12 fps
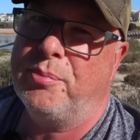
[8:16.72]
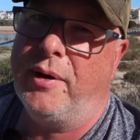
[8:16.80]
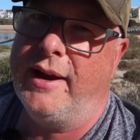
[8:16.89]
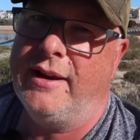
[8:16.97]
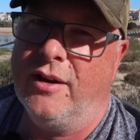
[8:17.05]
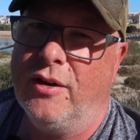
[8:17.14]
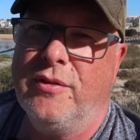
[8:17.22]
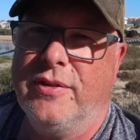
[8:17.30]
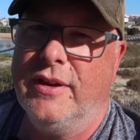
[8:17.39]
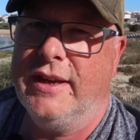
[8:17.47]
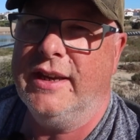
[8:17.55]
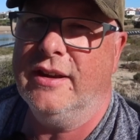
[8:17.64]
spray off
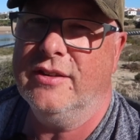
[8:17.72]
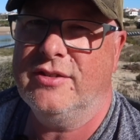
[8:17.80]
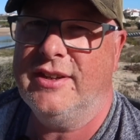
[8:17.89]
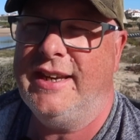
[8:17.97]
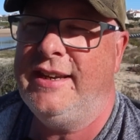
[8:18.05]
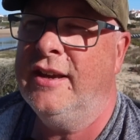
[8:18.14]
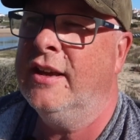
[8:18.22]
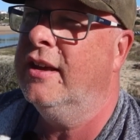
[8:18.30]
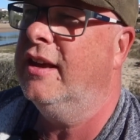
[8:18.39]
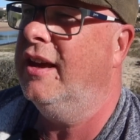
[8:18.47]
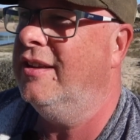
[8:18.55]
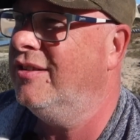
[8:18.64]
the sea
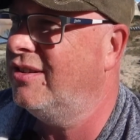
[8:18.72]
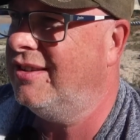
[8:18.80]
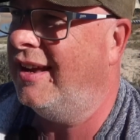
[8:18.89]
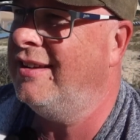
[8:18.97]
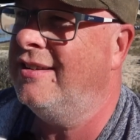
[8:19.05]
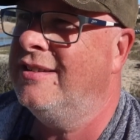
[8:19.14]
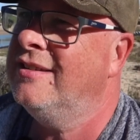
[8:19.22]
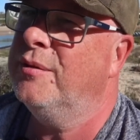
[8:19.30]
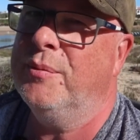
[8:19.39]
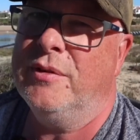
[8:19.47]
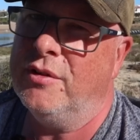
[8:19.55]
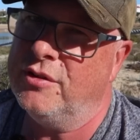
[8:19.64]
and sand
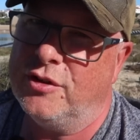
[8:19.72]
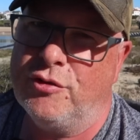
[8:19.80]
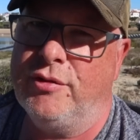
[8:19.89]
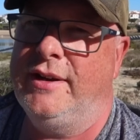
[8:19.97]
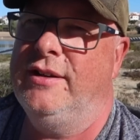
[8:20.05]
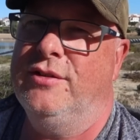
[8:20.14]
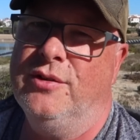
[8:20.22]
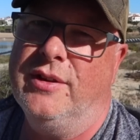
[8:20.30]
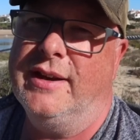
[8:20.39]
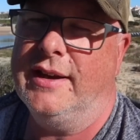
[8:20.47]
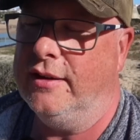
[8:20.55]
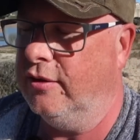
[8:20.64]
and we're under trees and
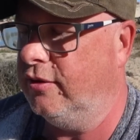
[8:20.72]
all that kind